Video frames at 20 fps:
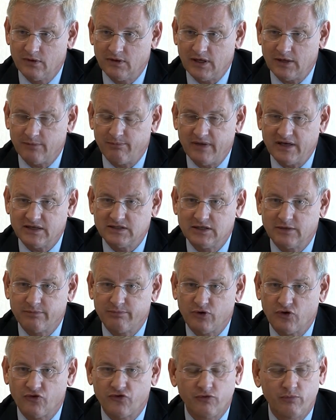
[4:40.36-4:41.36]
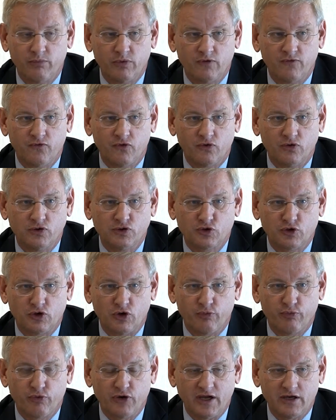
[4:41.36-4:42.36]
that makes it possible for us
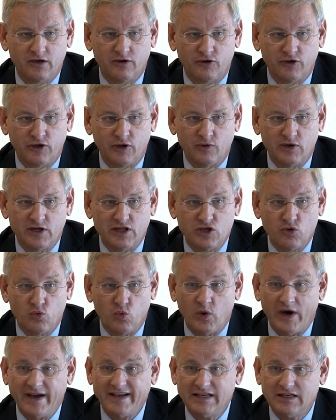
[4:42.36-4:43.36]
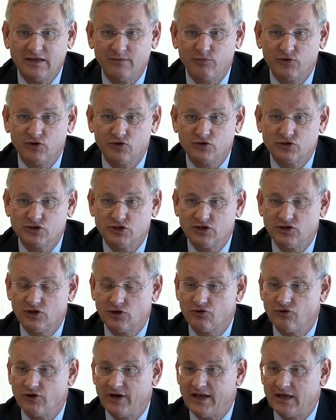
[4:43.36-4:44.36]
to operate not only in the white but also in
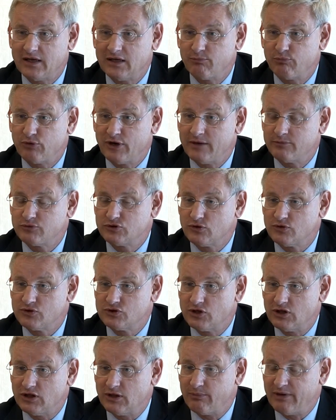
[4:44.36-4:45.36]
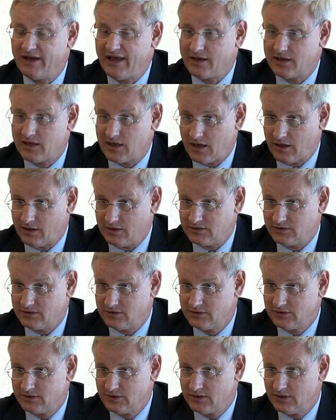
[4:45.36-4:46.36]
the grey and perhaps also in the black
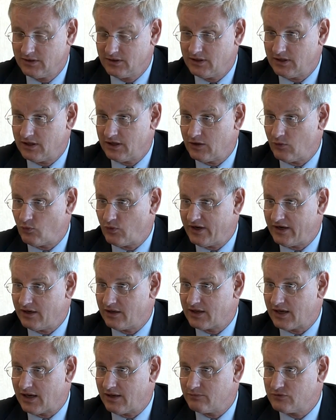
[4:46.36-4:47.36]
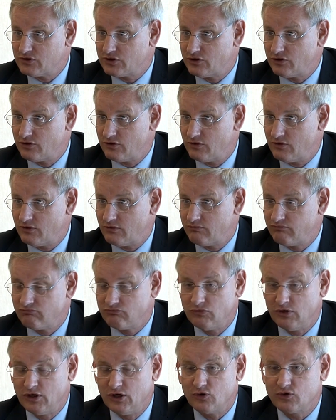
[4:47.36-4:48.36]
areas. When it comes to
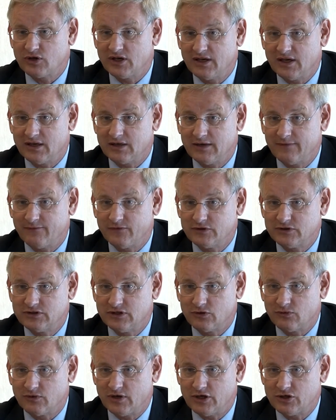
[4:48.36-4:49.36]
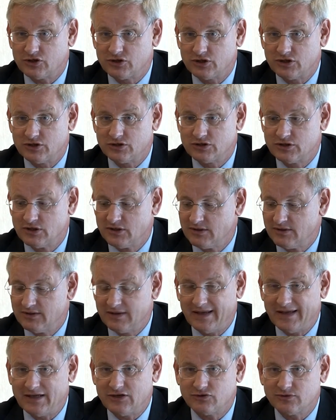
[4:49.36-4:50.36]
looking at different situations,
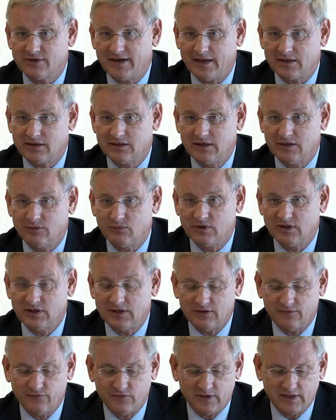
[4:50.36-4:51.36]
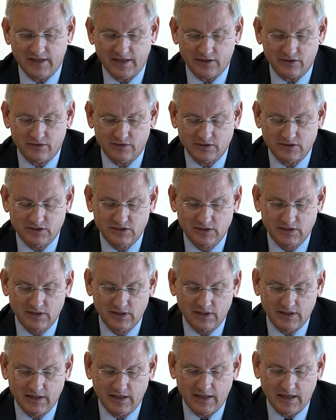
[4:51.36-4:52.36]
interacting with the different actors,
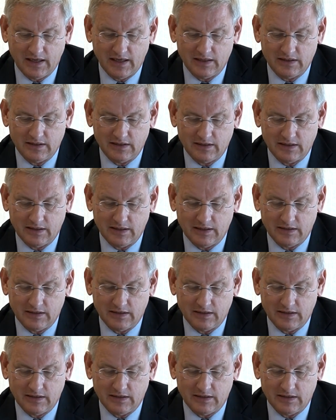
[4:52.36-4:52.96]
and